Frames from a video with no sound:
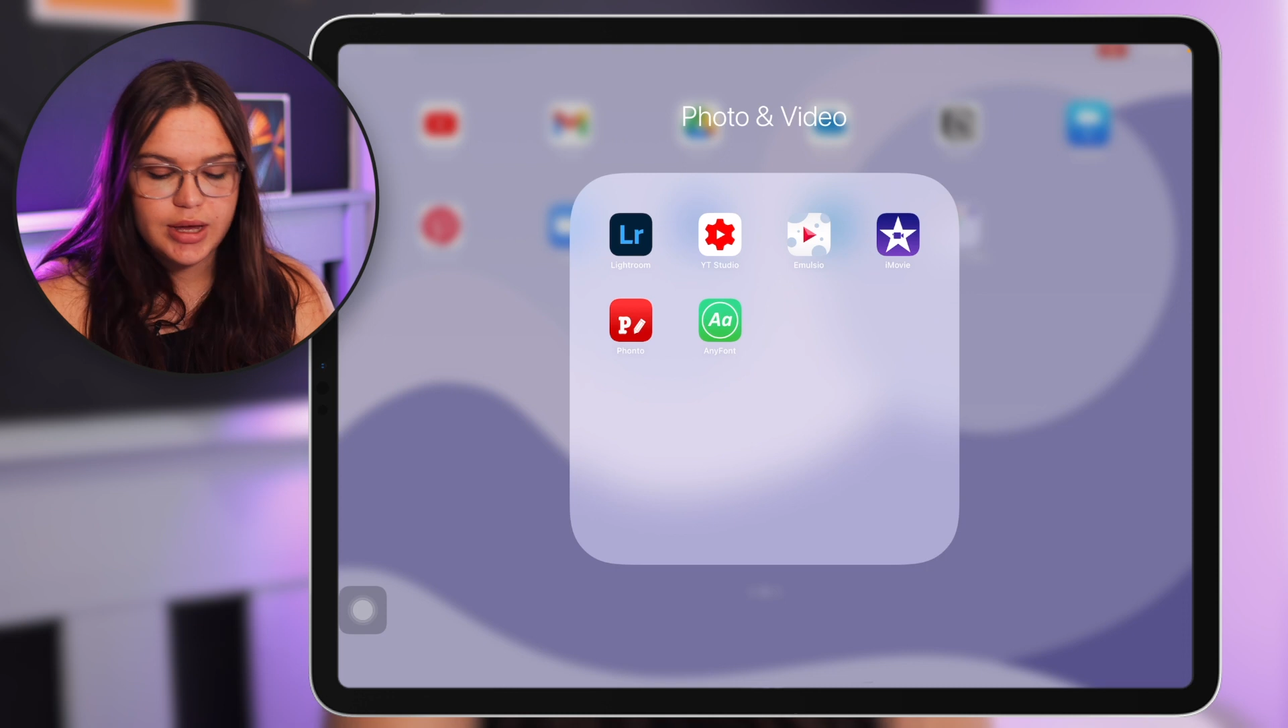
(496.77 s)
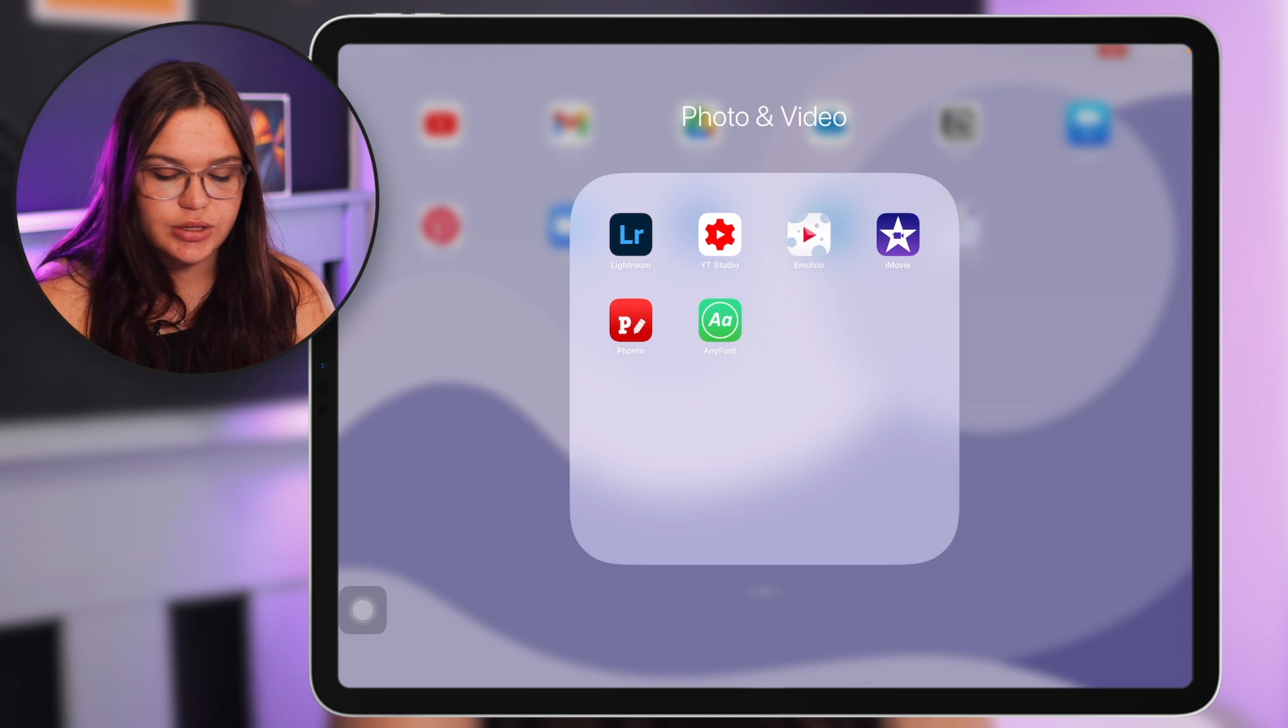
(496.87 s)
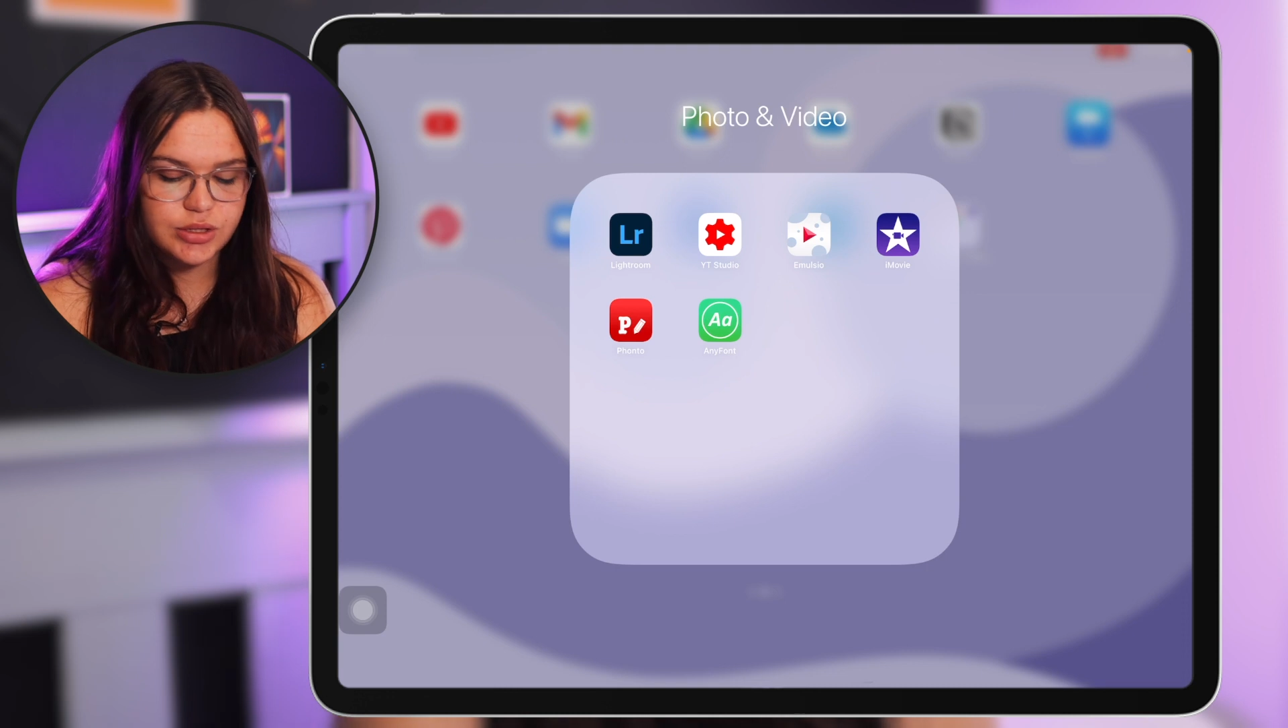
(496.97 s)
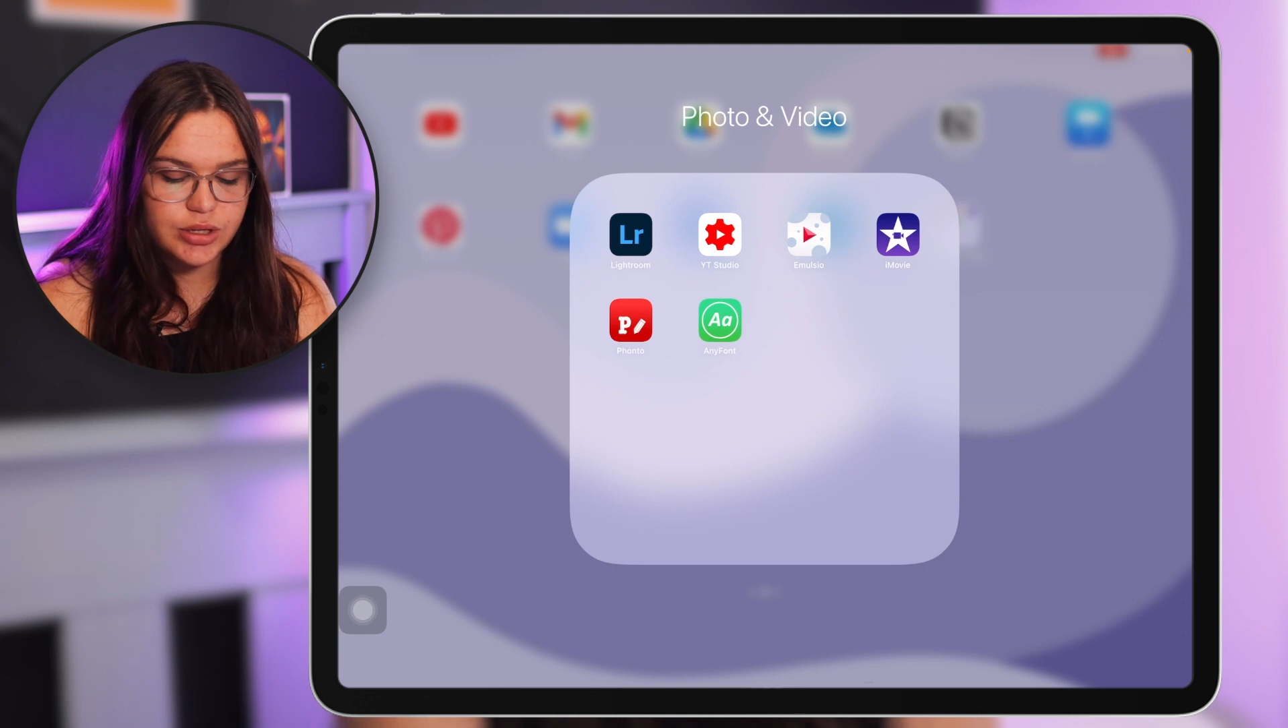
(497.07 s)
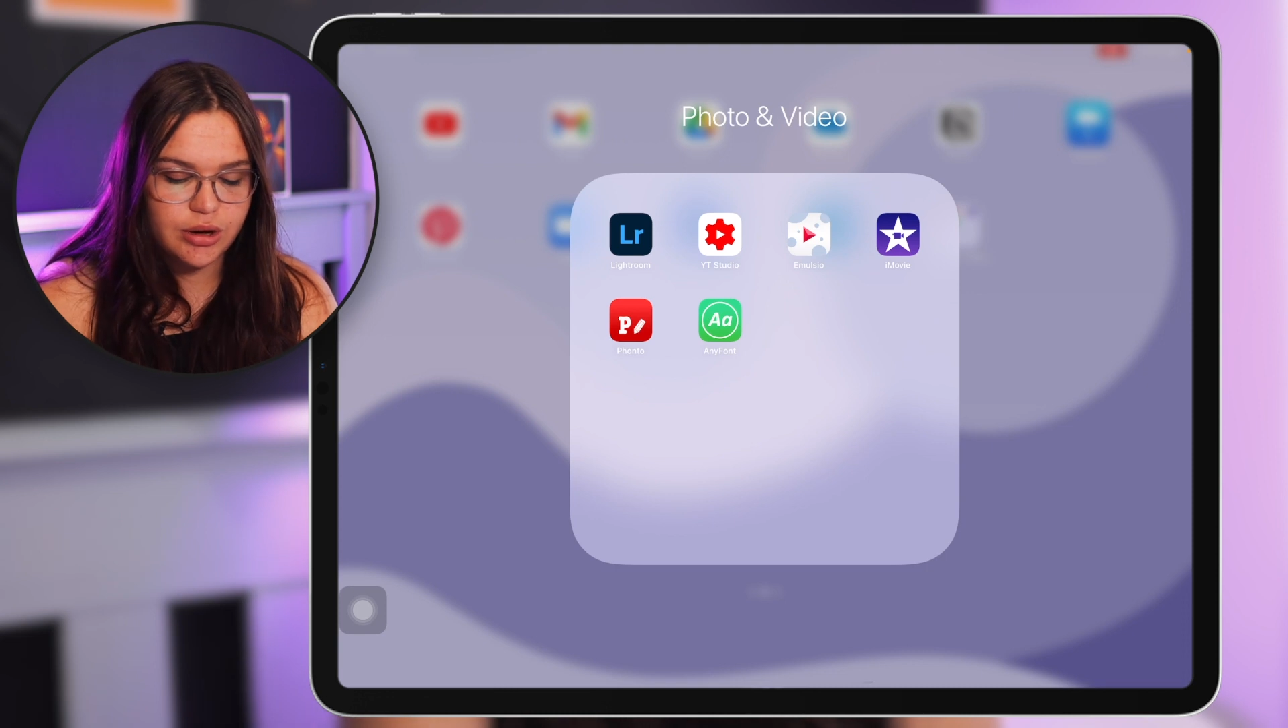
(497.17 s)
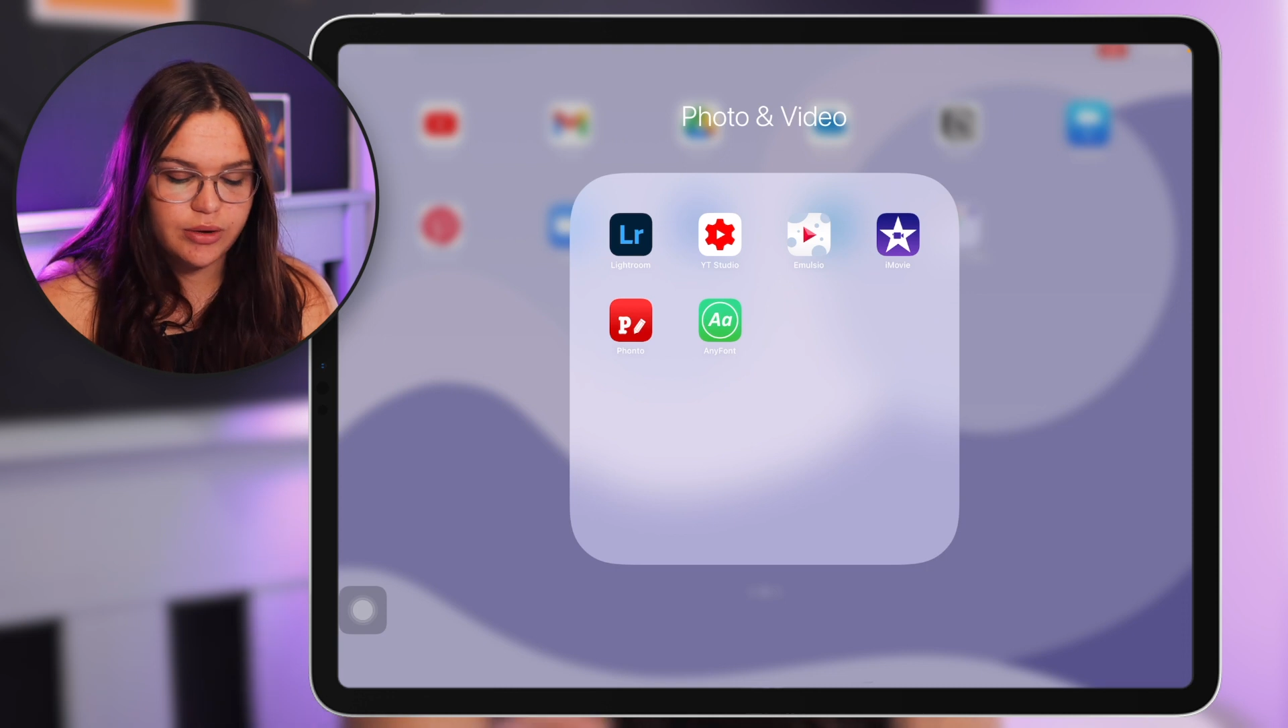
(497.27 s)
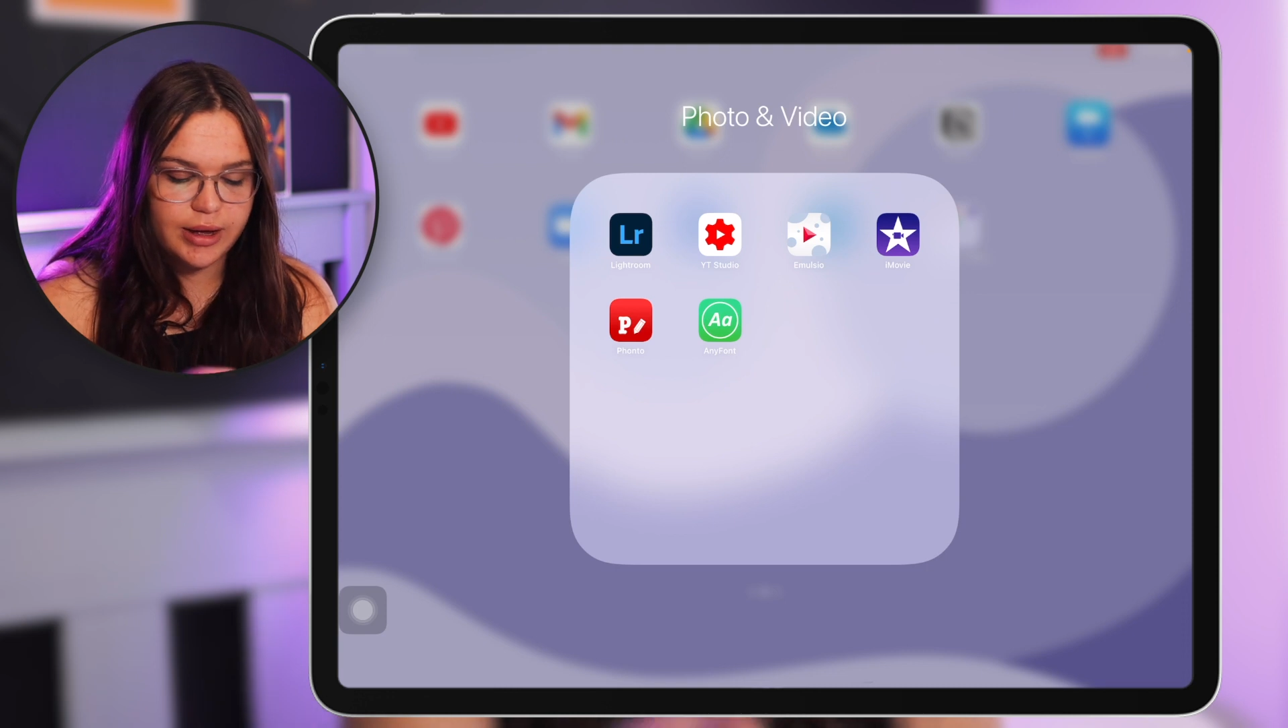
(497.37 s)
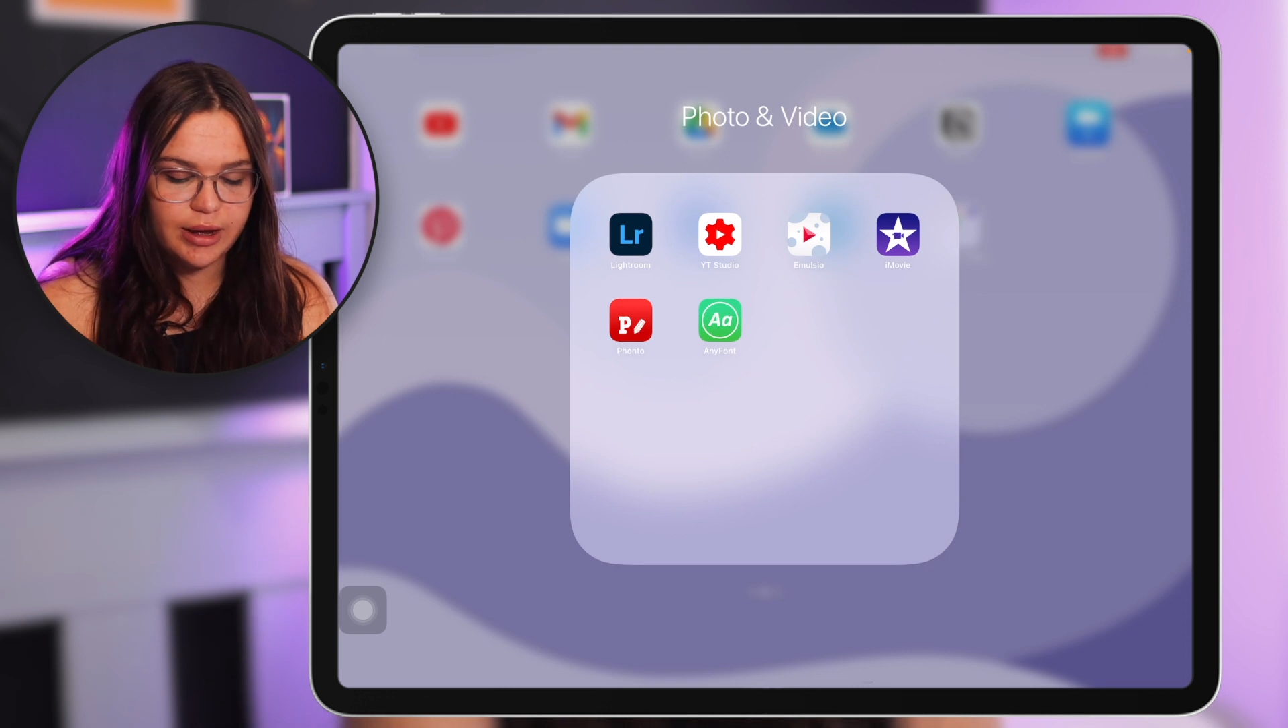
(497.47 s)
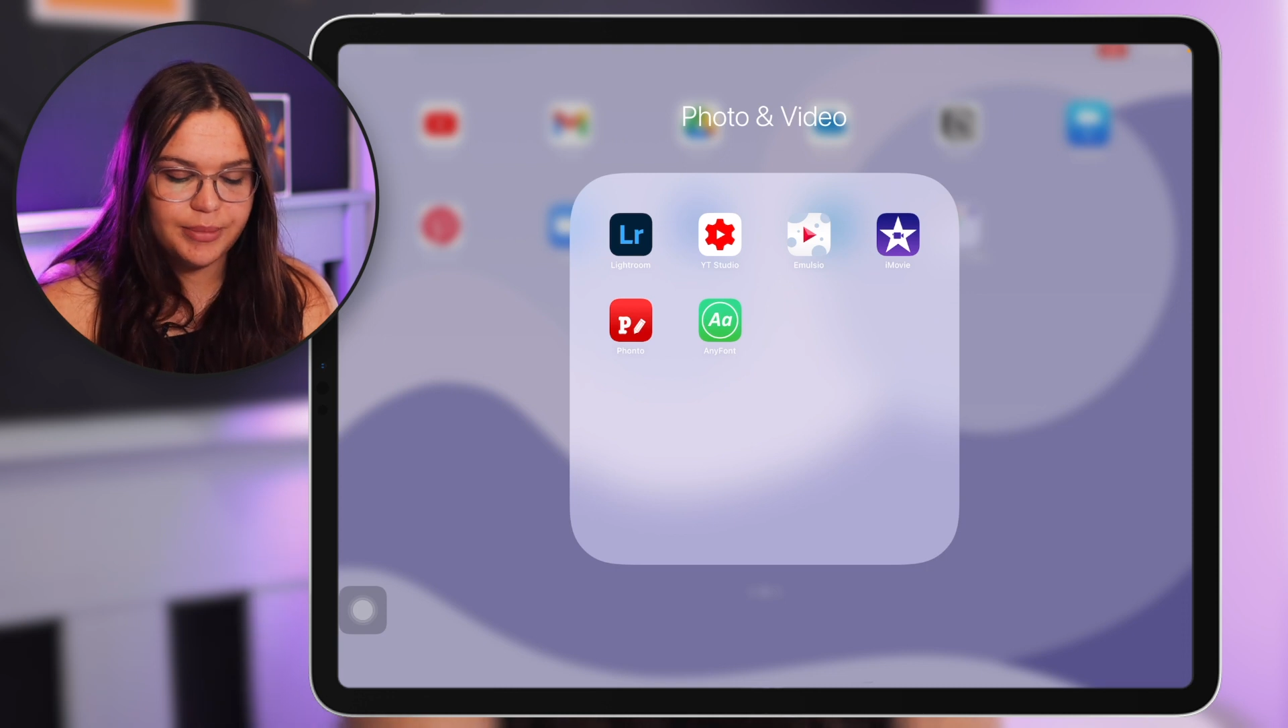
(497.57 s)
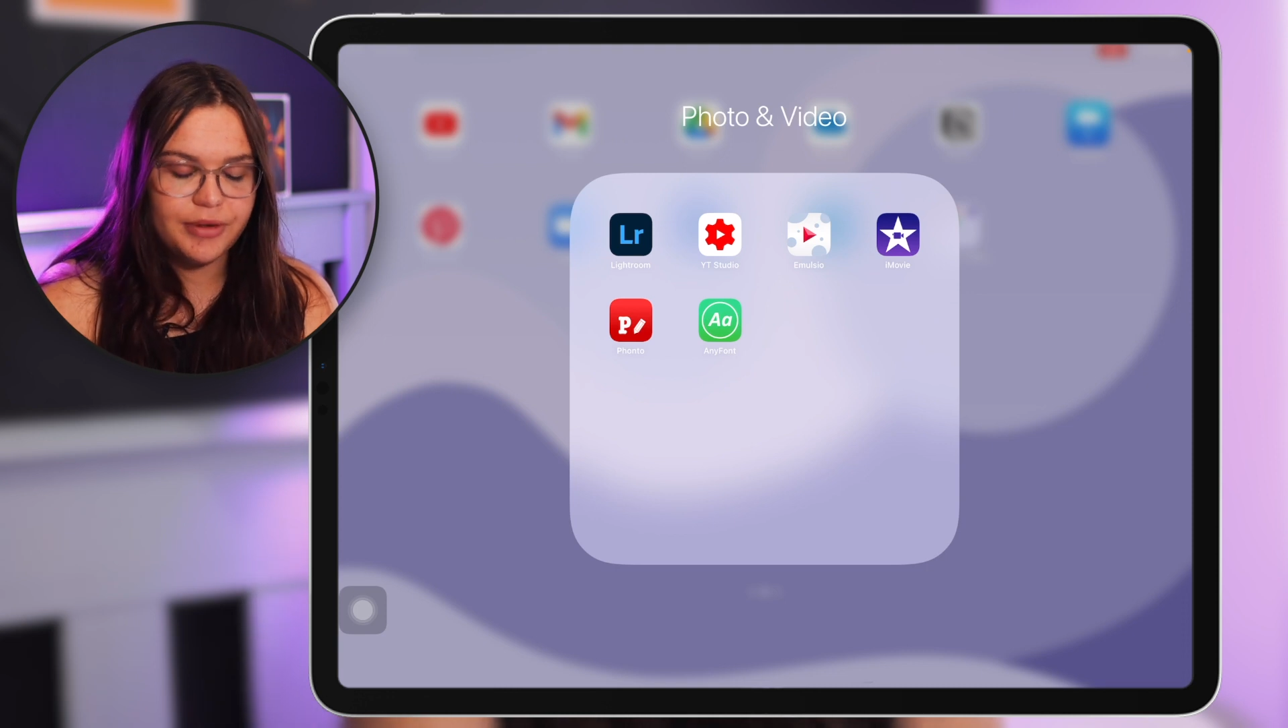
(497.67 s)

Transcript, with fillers: So um,